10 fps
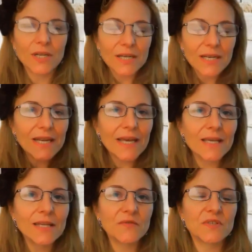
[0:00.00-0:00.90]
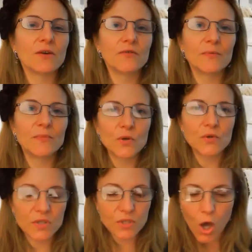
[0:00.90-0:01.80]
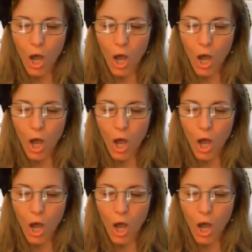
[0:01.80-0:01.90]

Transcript: a negative self-hypnosis